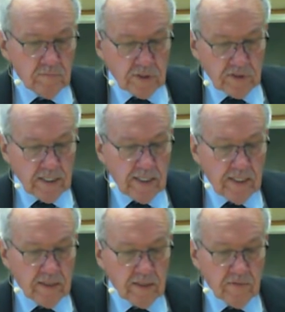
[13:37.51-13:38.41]

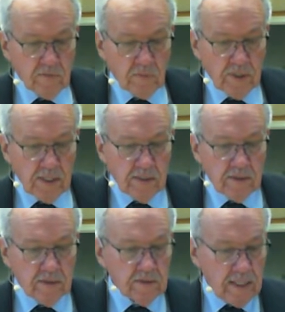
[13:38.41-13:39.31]
Partake of the bread
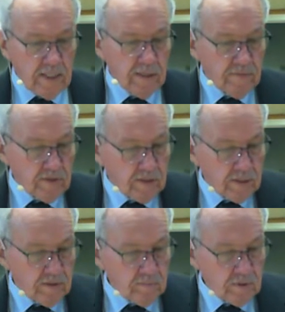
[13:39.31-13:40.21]
and of the
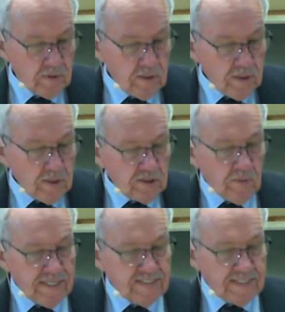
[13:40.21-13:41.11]
cup. So
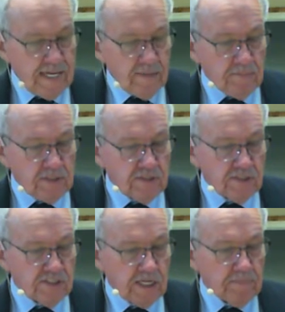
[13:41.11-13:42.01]
examine
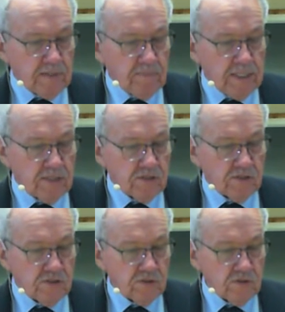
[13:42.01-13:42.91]
just simply
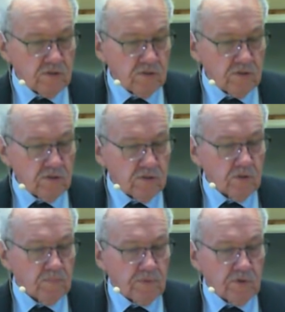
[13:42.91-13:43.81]
means to
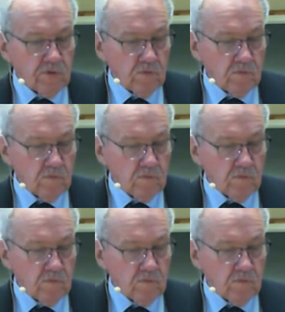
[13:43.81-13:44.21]
approve.